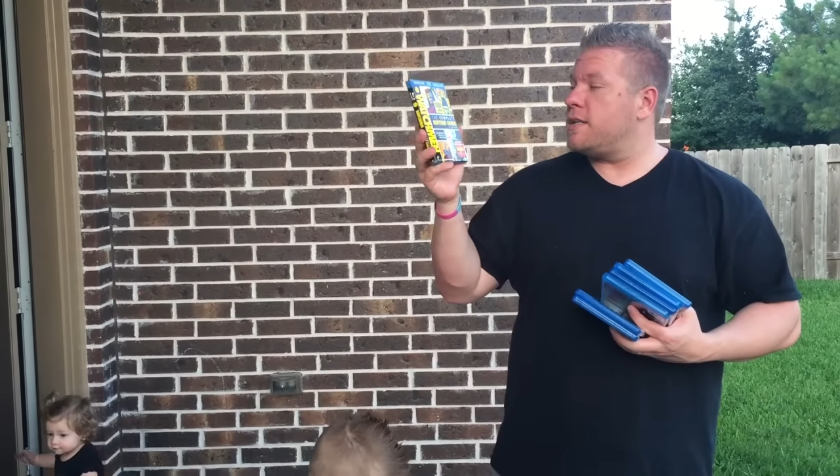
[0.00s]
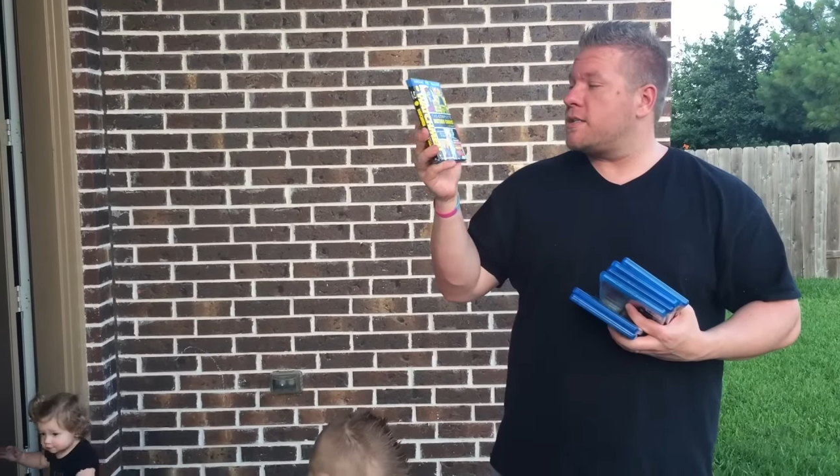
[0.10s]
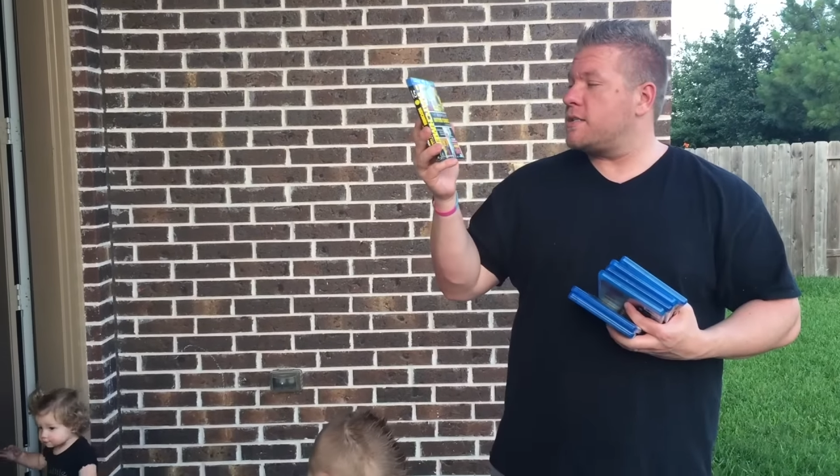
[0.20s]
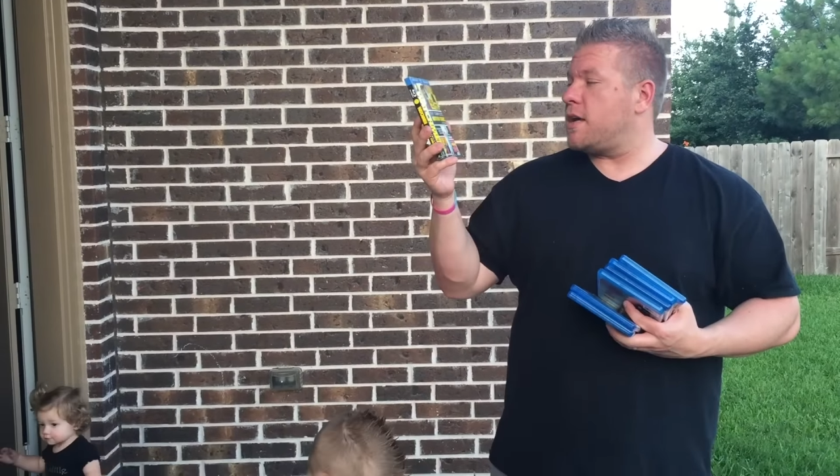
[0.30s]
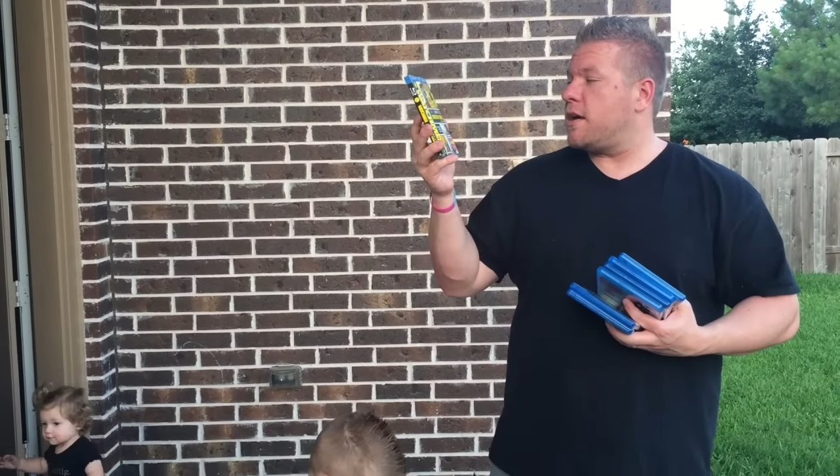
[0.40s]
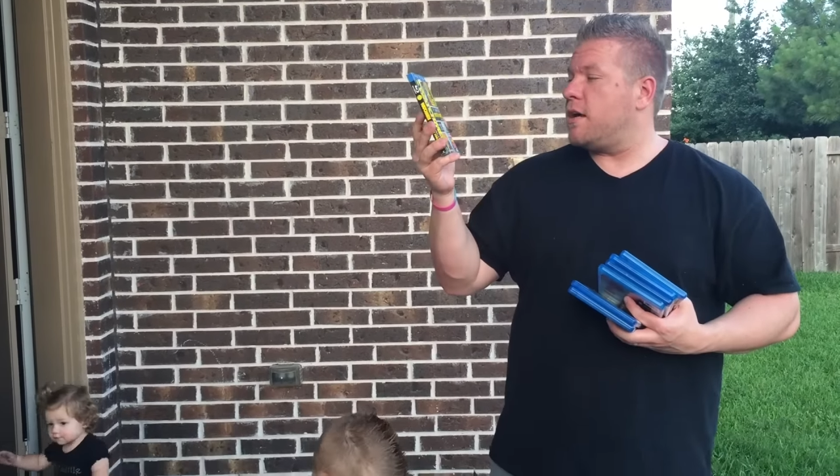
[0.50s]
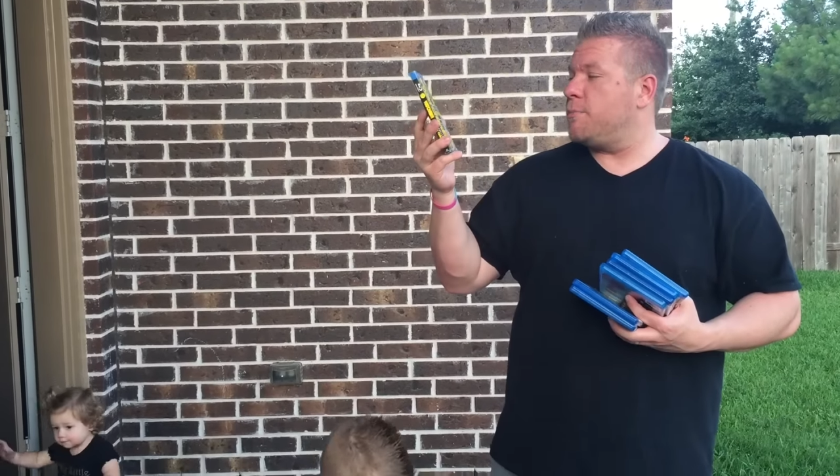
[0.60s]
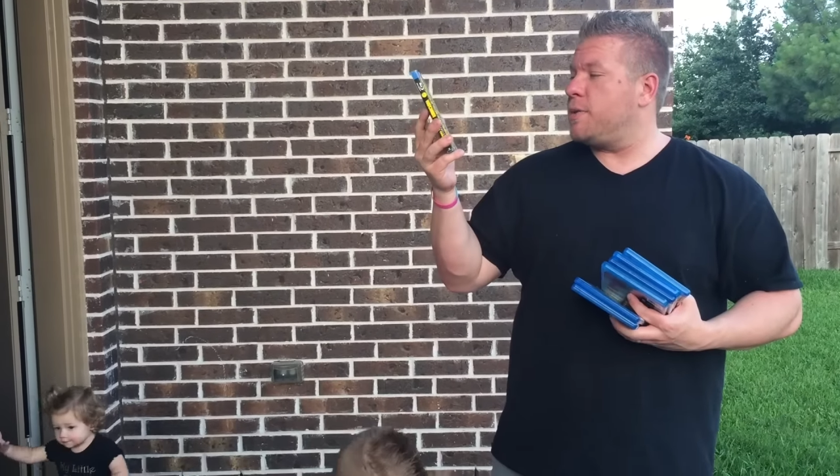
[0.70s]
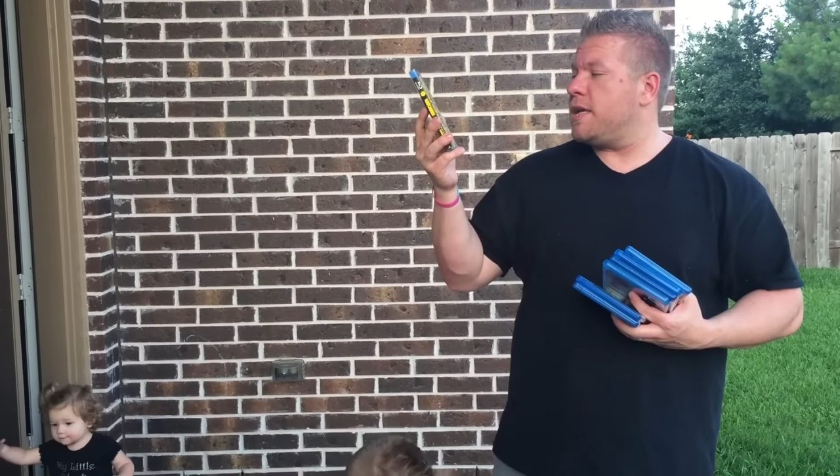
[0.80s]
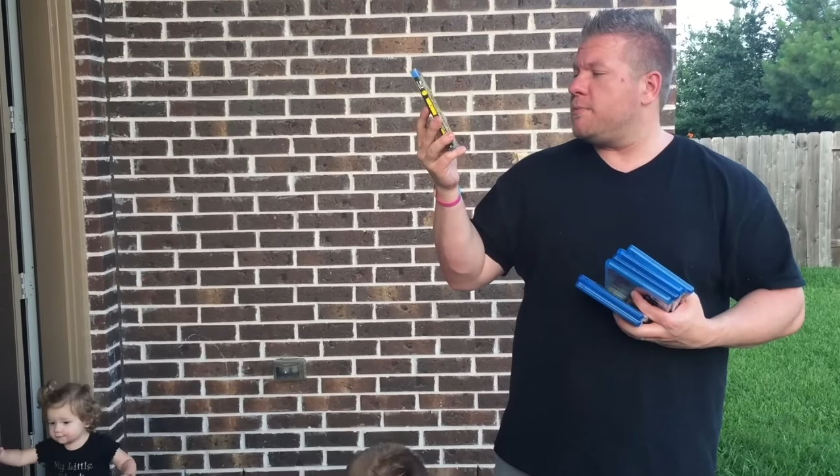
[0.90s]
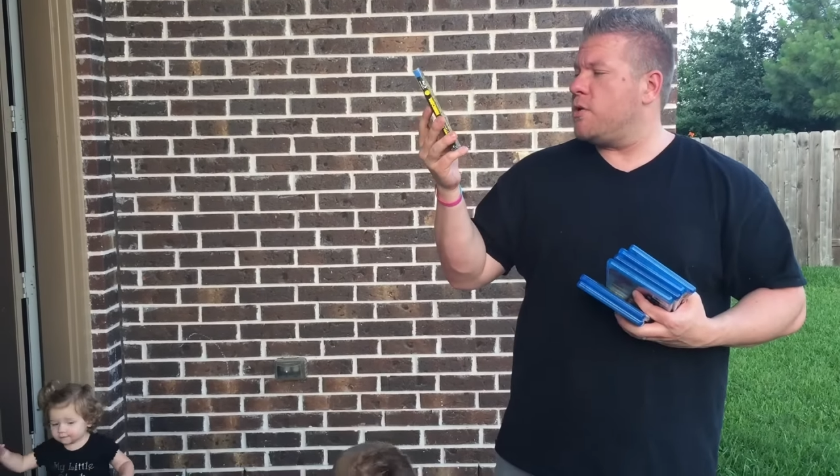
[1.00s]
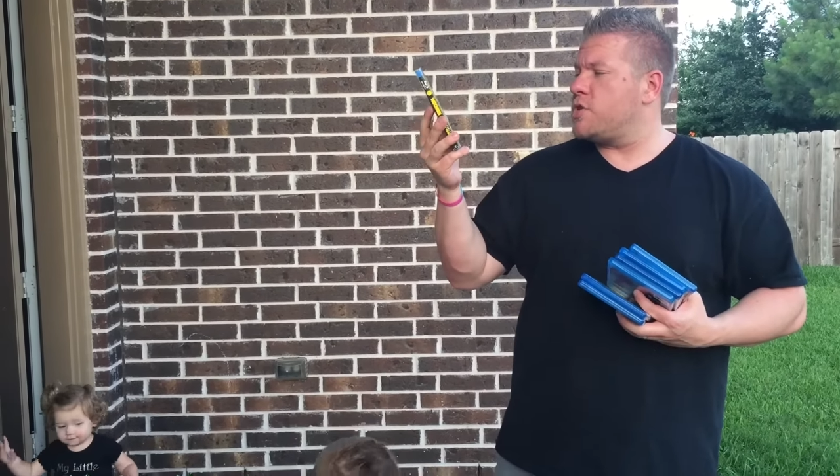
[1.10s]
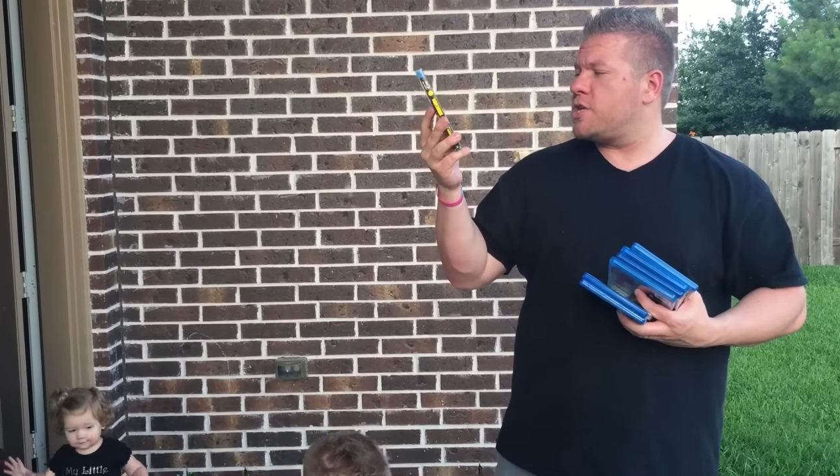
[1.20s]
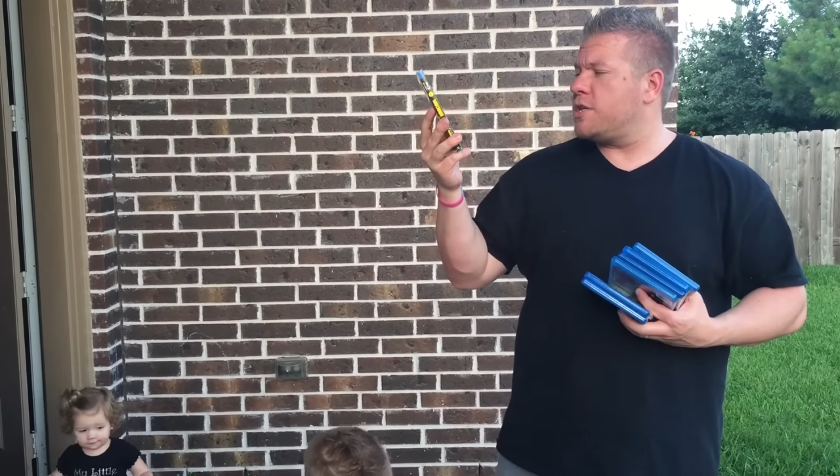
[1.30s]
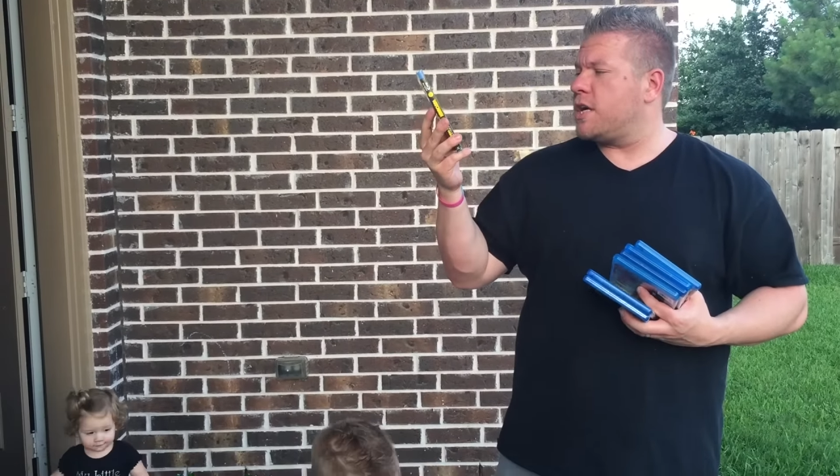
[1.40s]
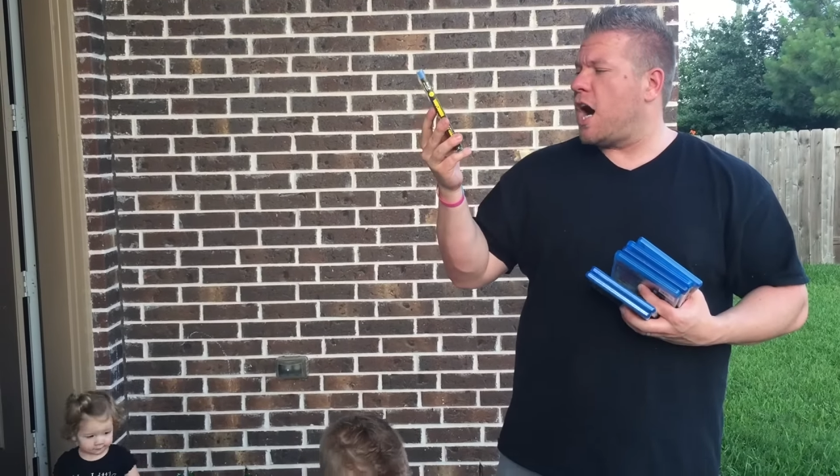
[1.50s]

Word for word: This is a complete motion